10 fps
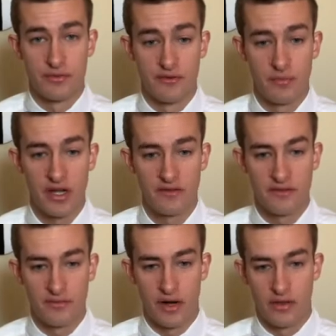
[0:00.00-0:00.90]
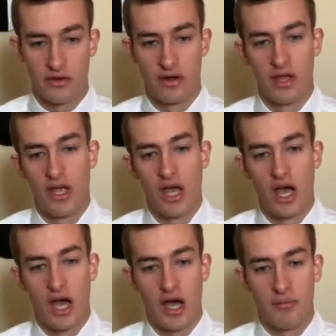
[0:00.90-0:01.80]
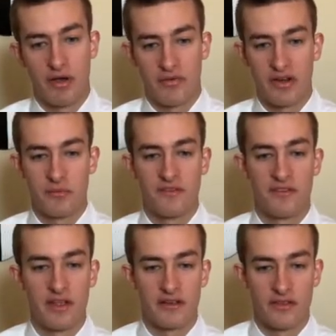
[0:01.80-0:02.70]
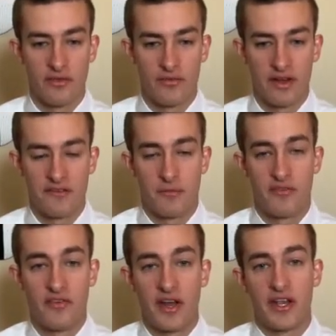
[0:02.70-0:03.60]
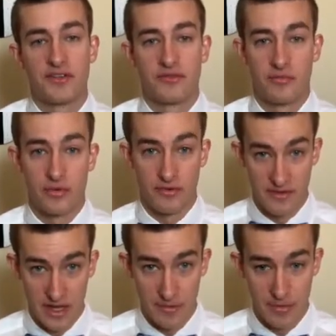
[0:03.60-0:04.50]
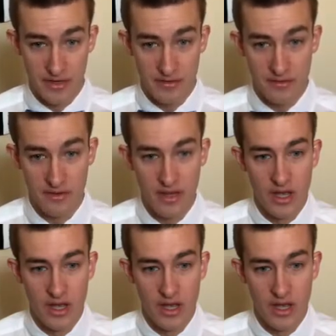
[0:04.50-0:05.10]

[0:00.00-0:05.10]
responses rather by randomly selecting the rest from a financial report database.